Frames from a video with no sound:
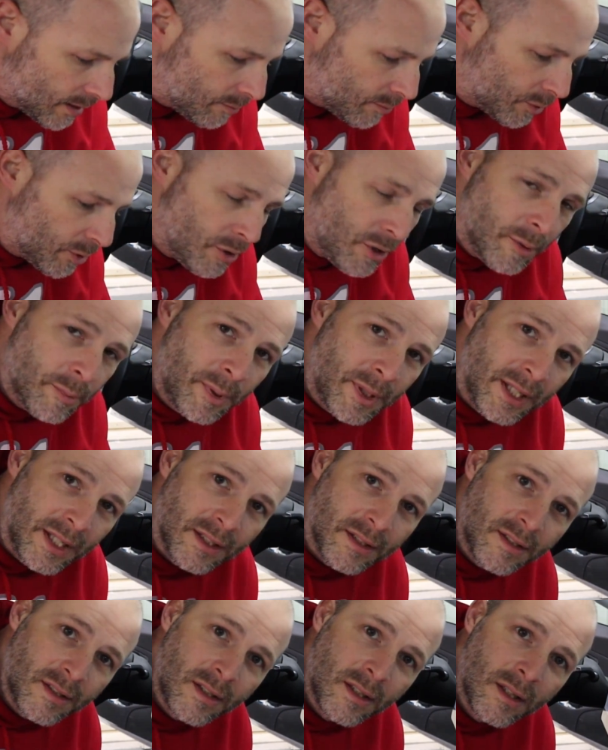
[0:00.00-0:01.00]
Broke a
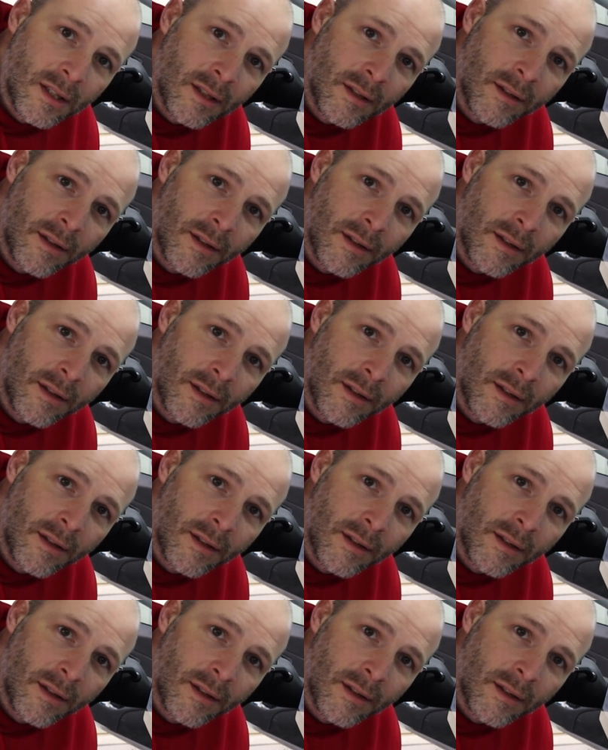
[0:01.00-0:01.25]
piece.